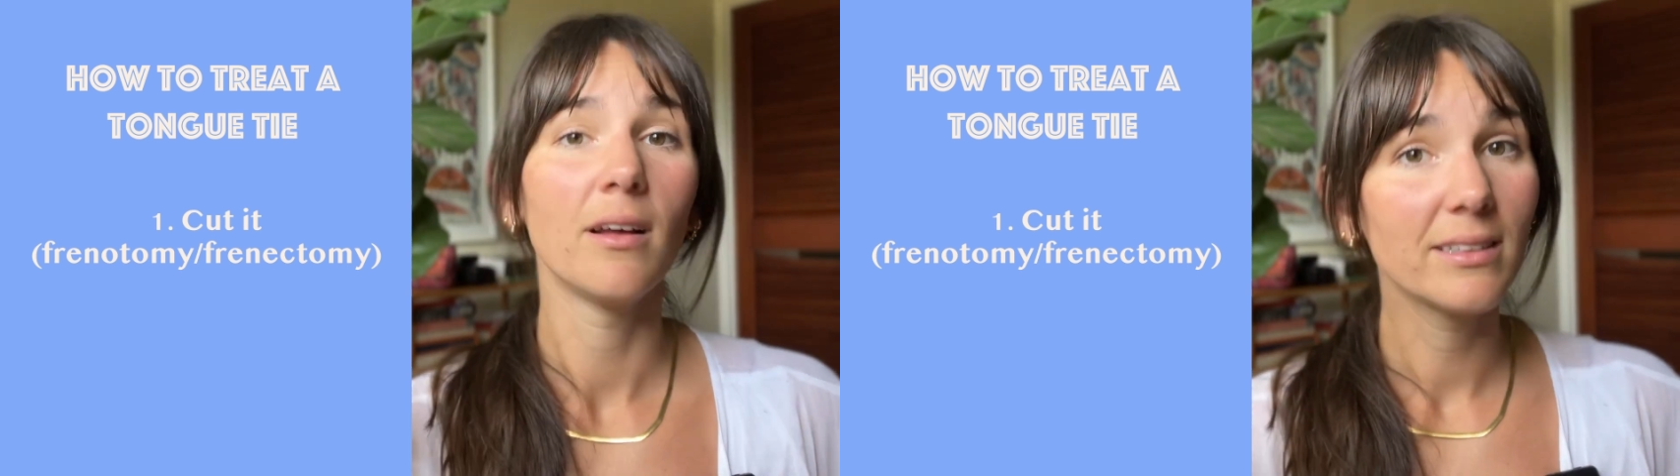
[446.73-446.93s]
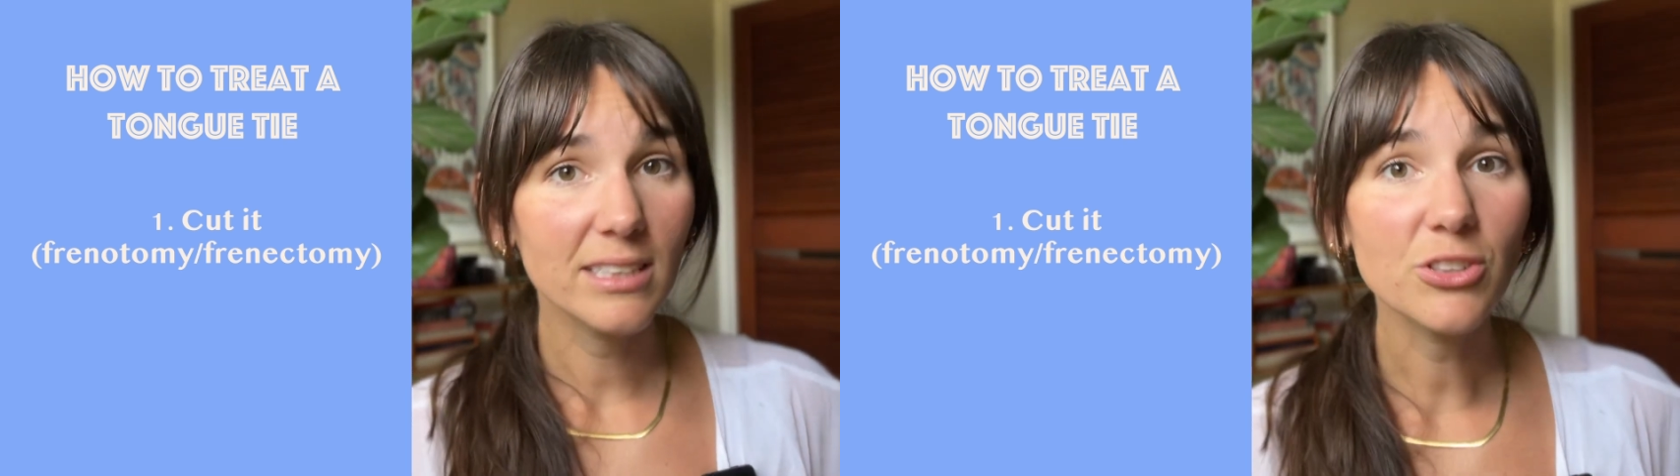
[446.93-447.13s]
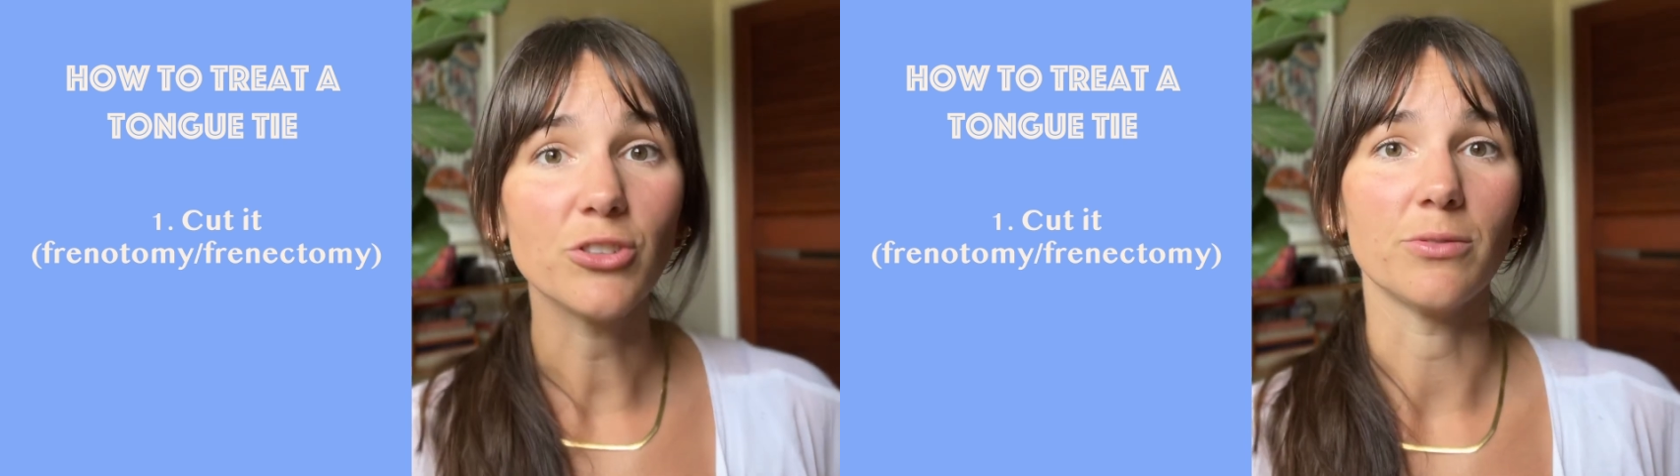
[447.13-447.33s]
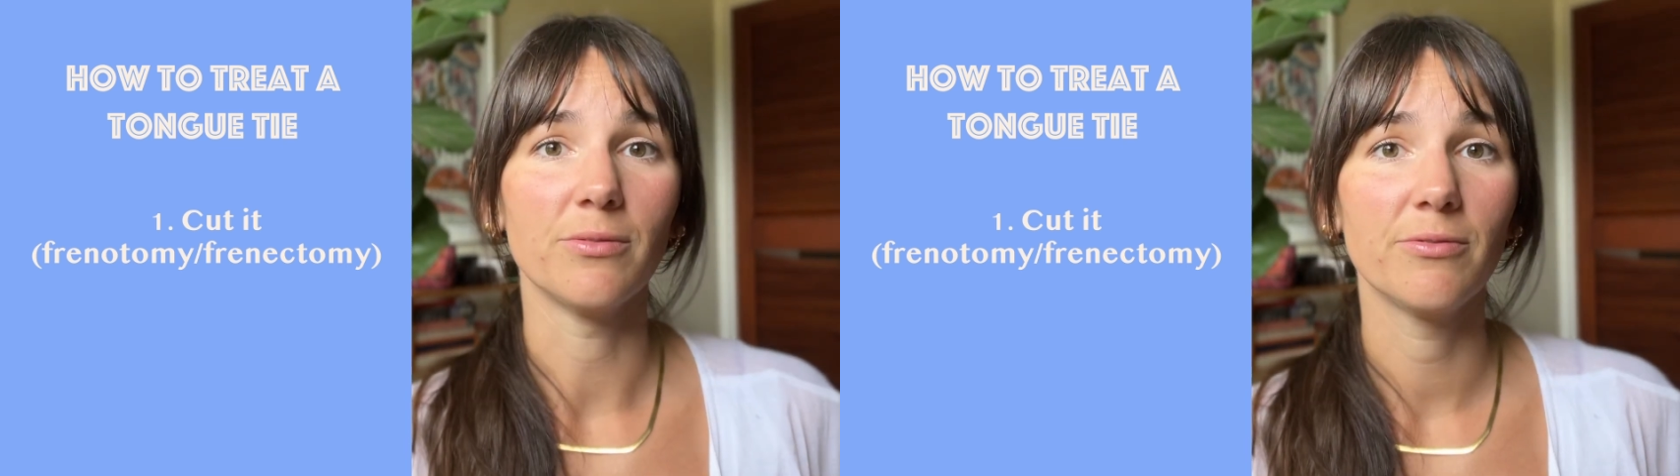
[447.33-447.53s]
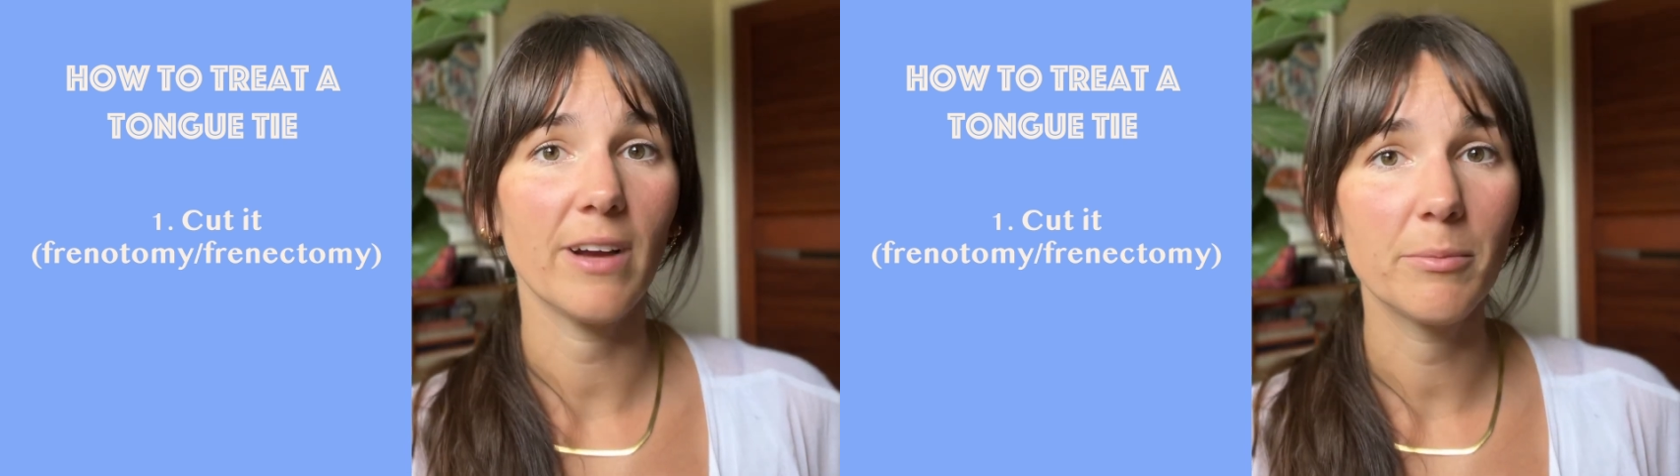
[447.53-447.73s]
Tissue,
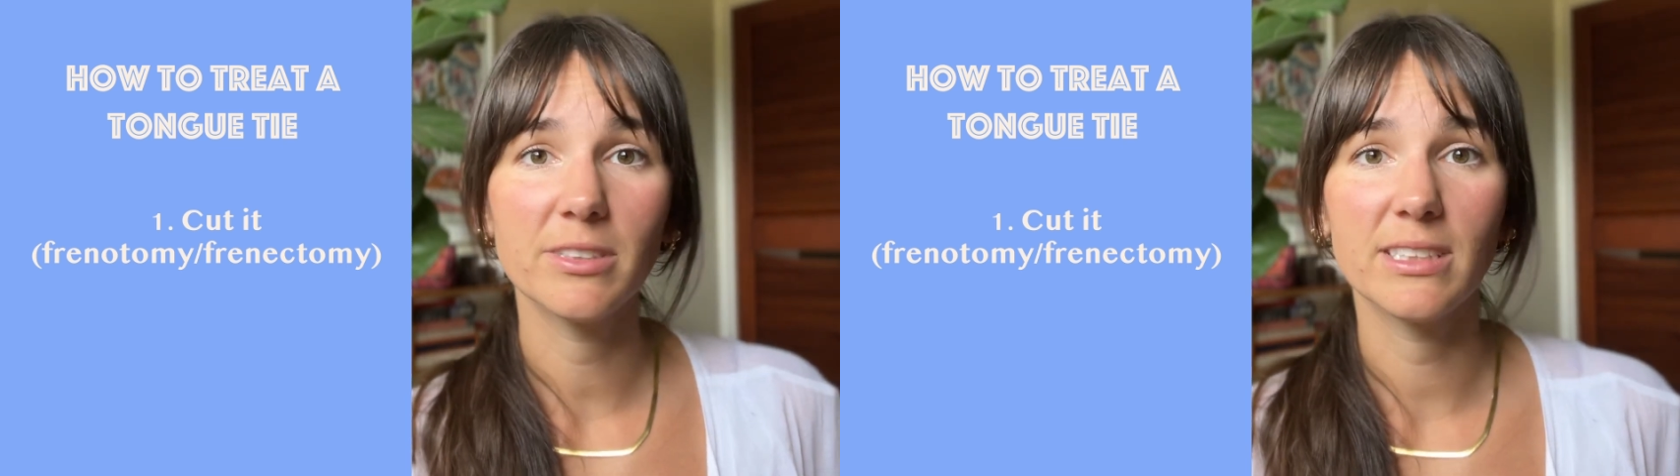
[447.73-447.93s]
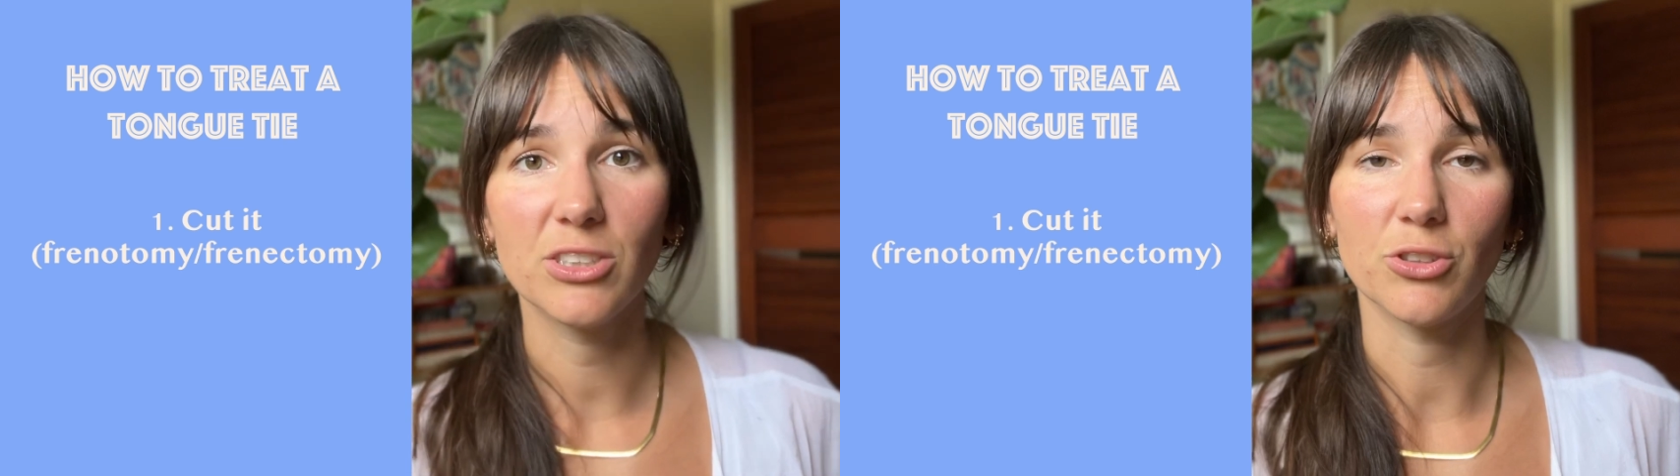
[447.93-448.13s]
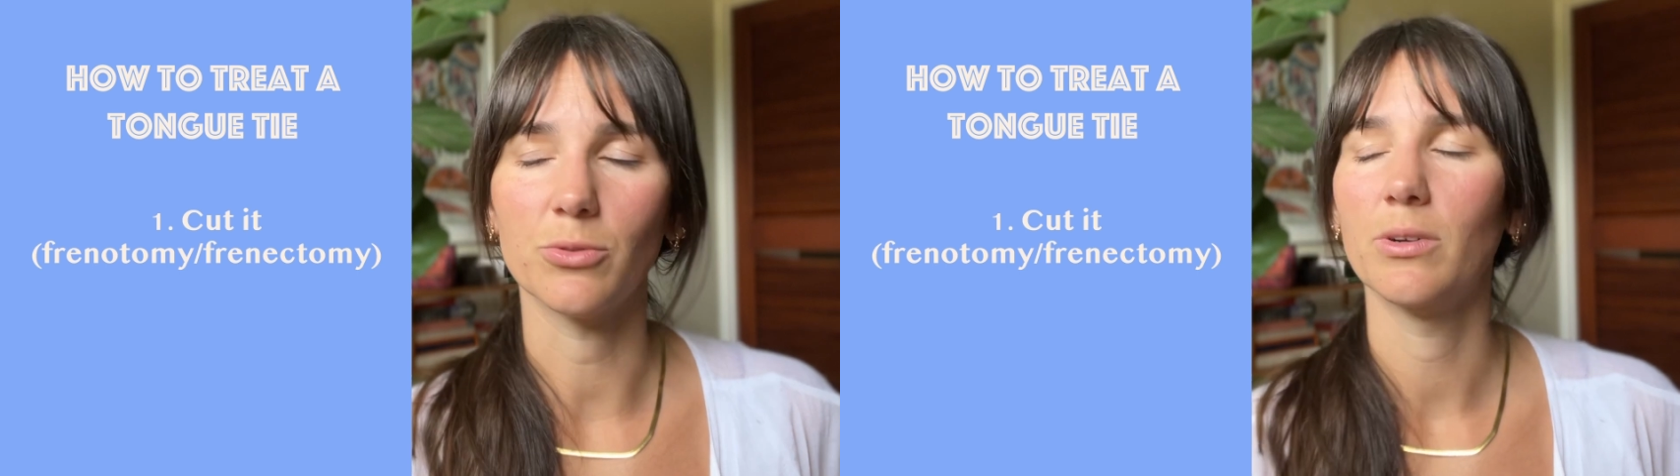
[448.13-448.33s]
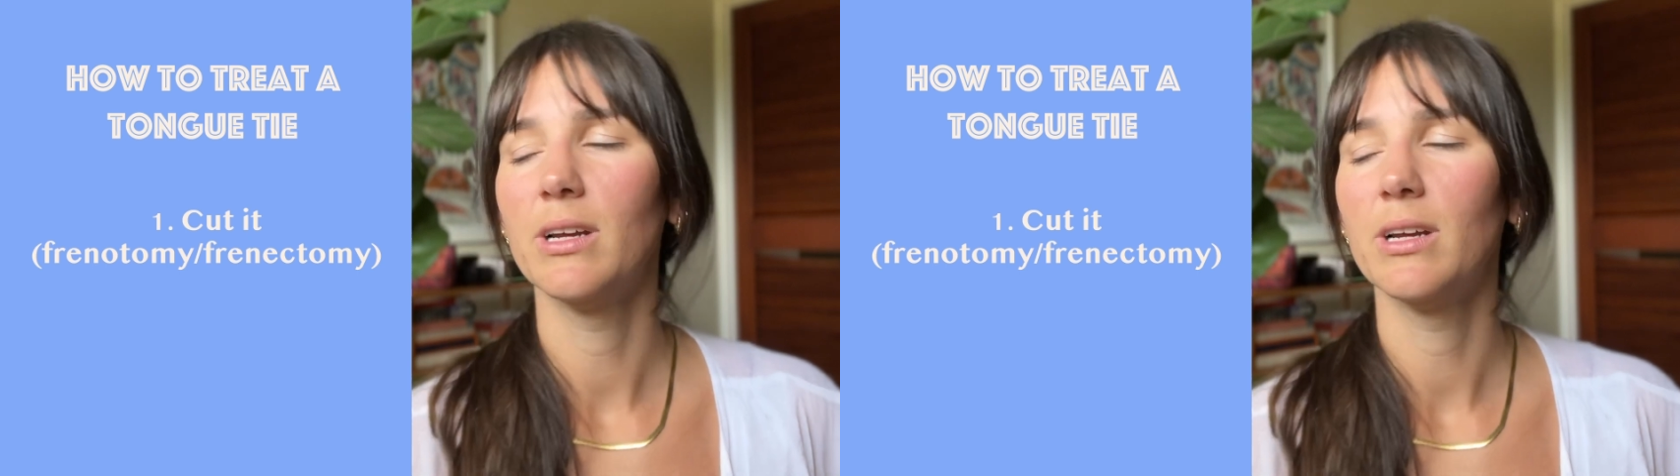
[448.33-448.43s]
fibrous tissue.